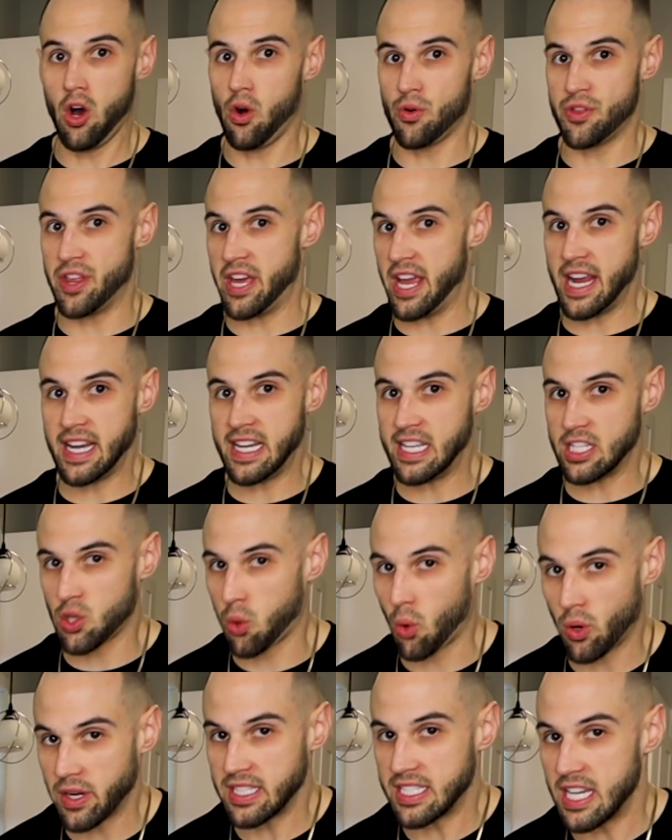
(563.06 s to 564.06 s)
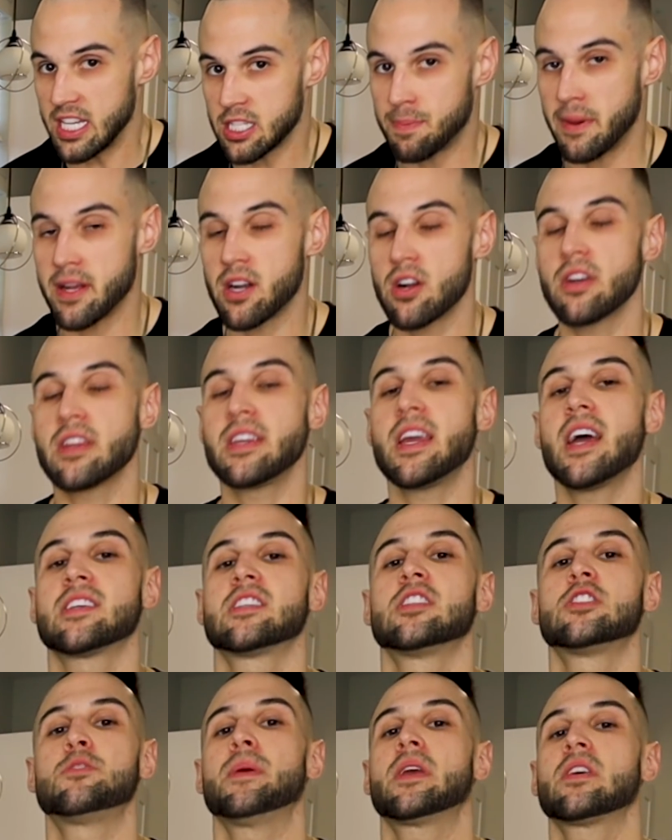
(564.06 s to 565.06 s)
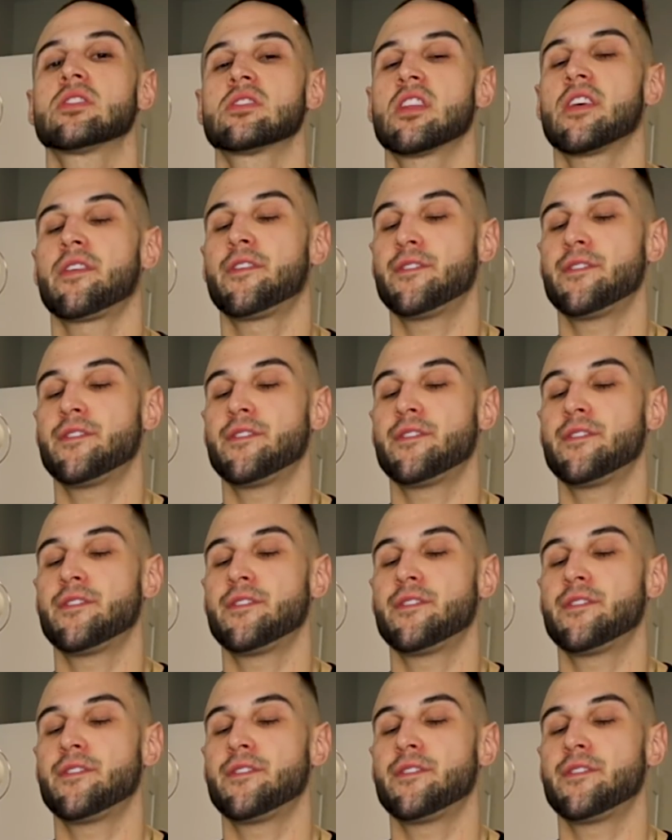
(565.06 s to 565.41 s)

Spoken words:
Oh, the 80-20 tastes better? Yes, it's because of the